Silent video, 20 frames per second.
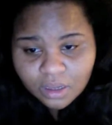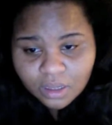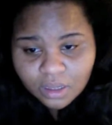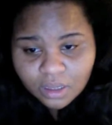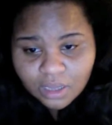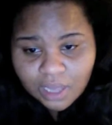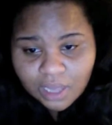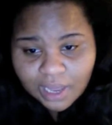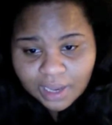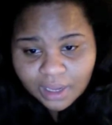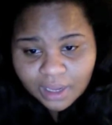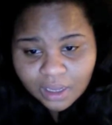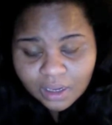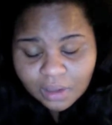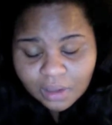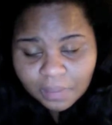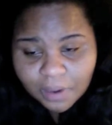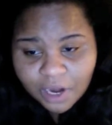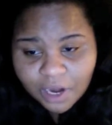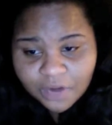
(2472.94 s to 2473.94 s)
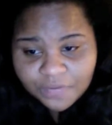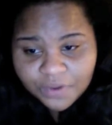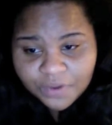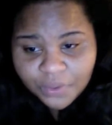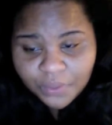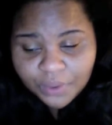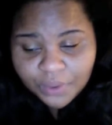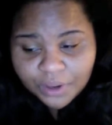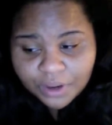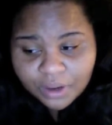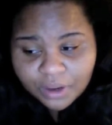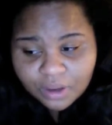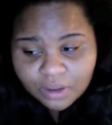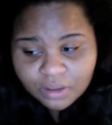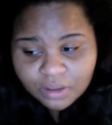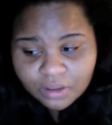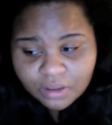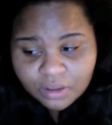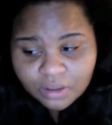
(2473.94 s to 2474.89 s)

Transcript: Like in a perfect world,